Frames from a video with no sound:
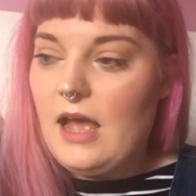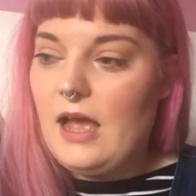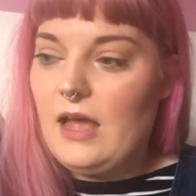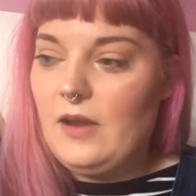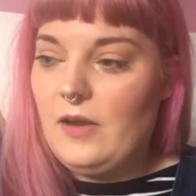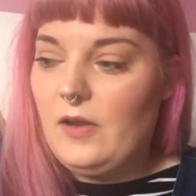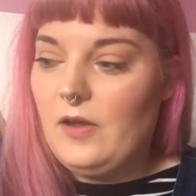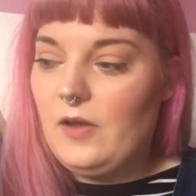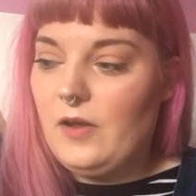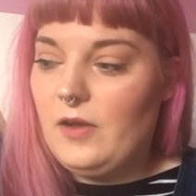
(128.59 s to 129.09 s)

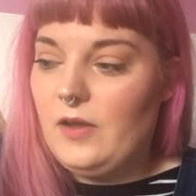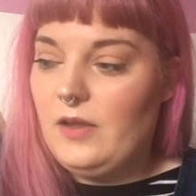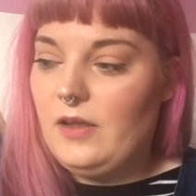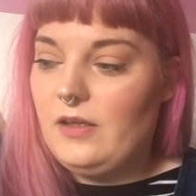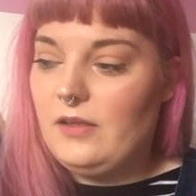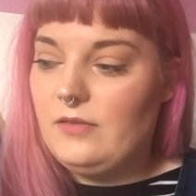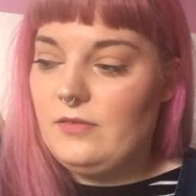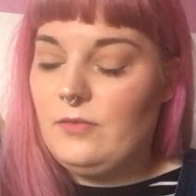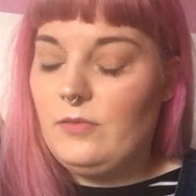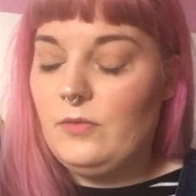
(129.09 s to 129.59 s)
And
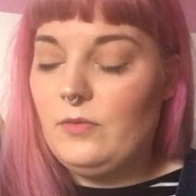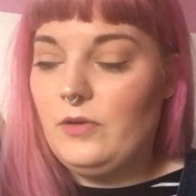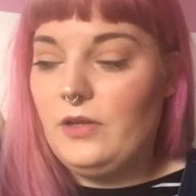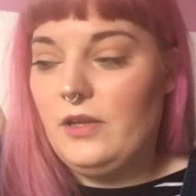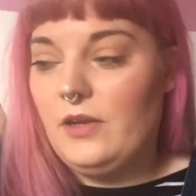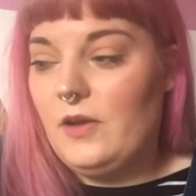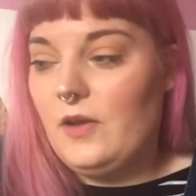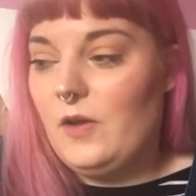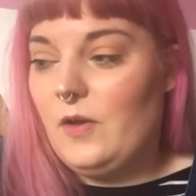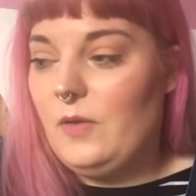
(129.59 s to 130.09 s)
I thought,
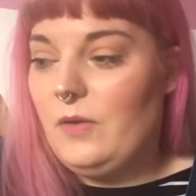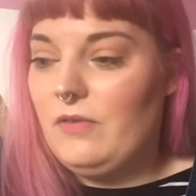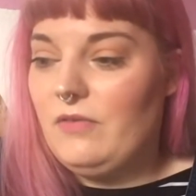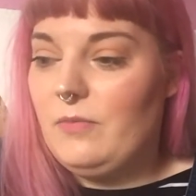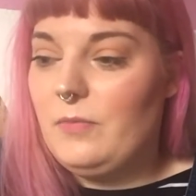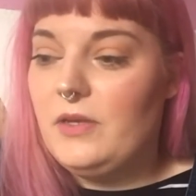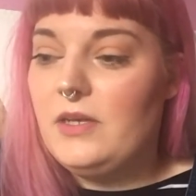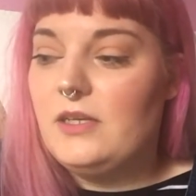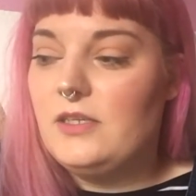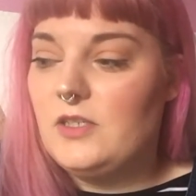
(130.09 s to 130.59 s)
you know, if
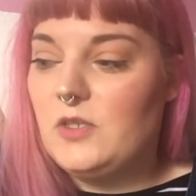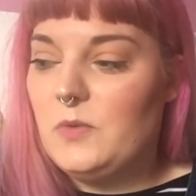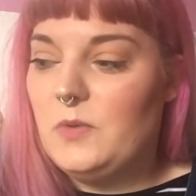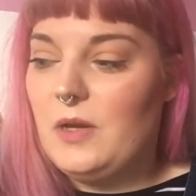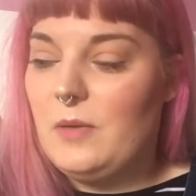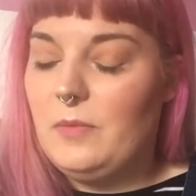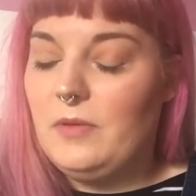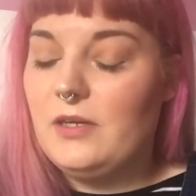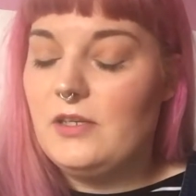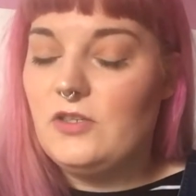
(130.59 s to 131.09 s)
I'm going to do it,
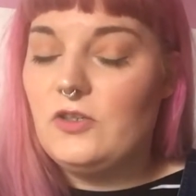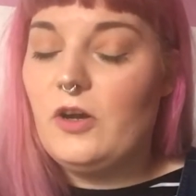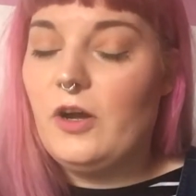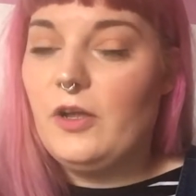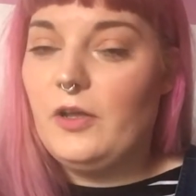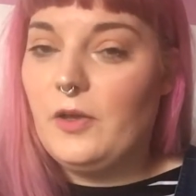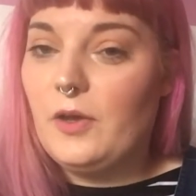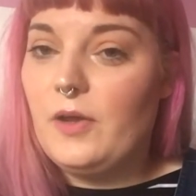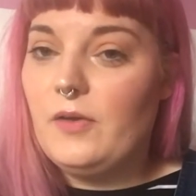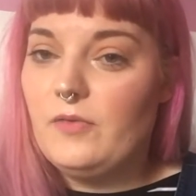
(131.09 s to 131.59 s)
I'm going to try
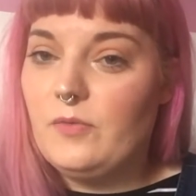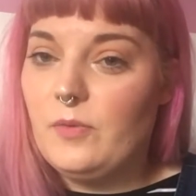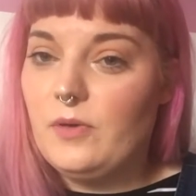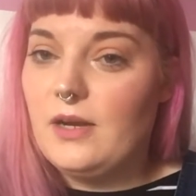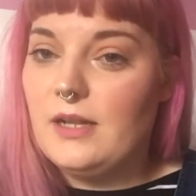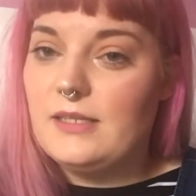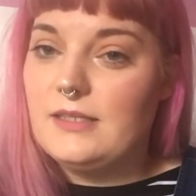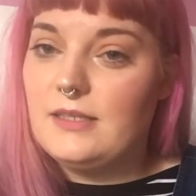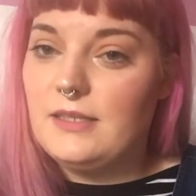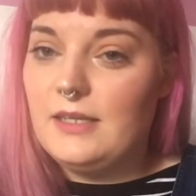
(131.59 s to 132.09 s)
and go for one
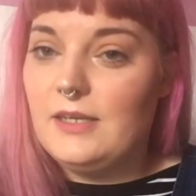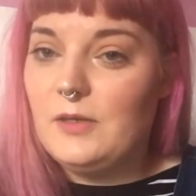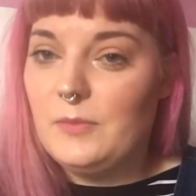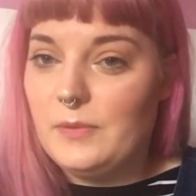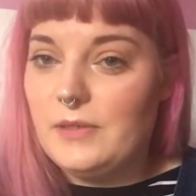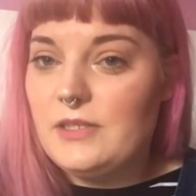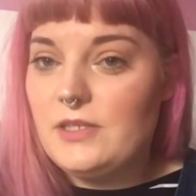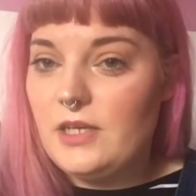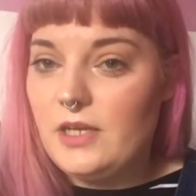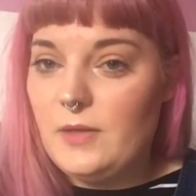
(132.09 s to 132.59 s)
that's a little
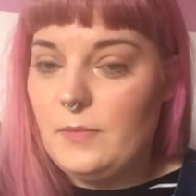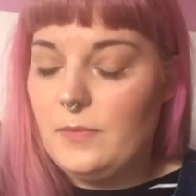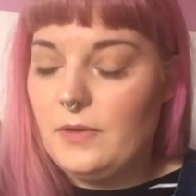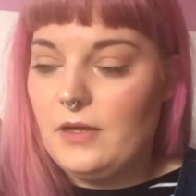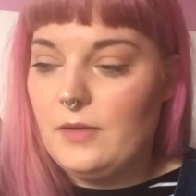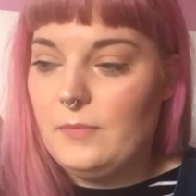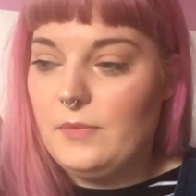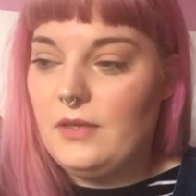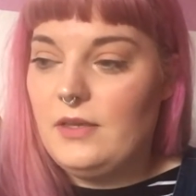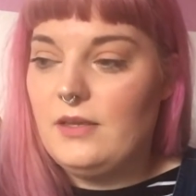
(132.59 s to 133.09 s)
bit cheaper
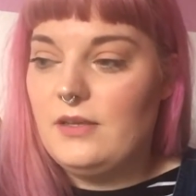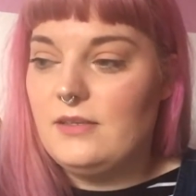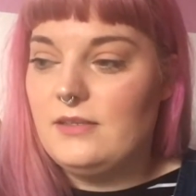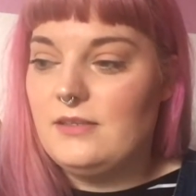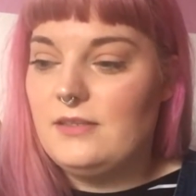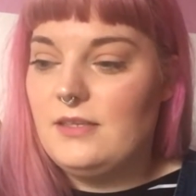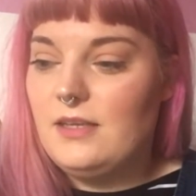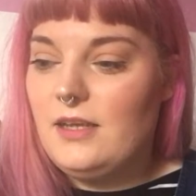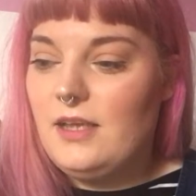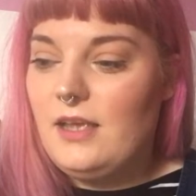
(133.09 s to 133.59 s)

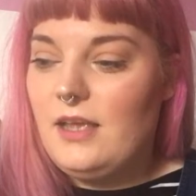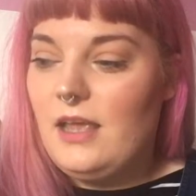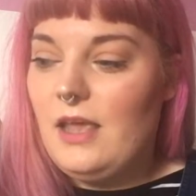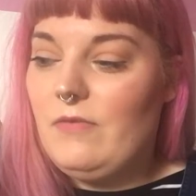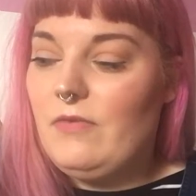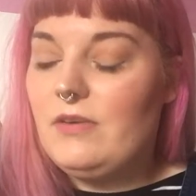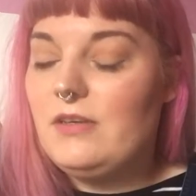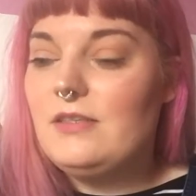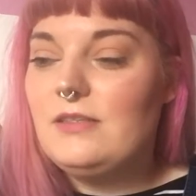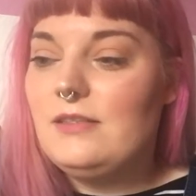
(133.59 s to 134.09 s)
because
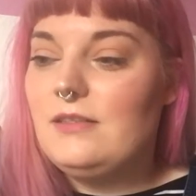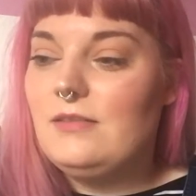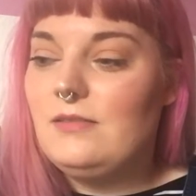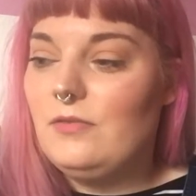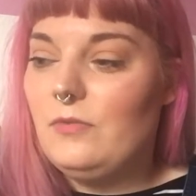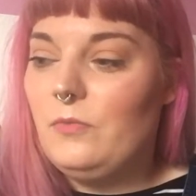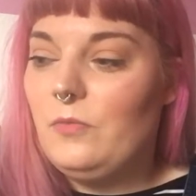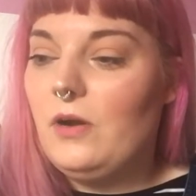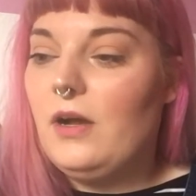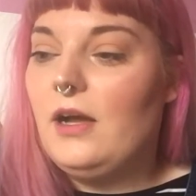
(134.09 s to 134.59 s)
if it
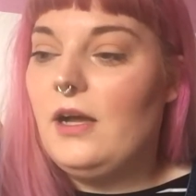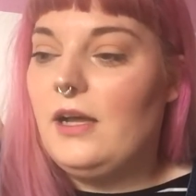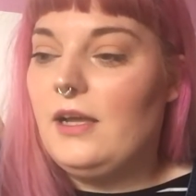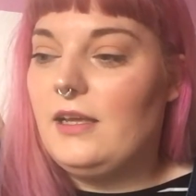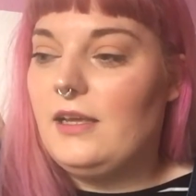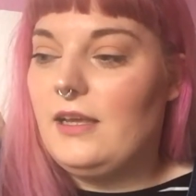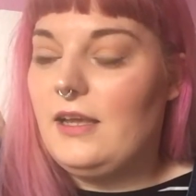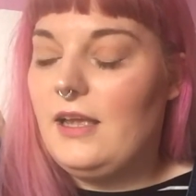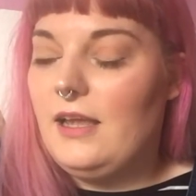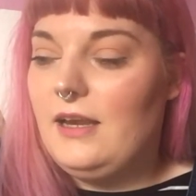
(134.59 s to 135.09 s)
doesn't work,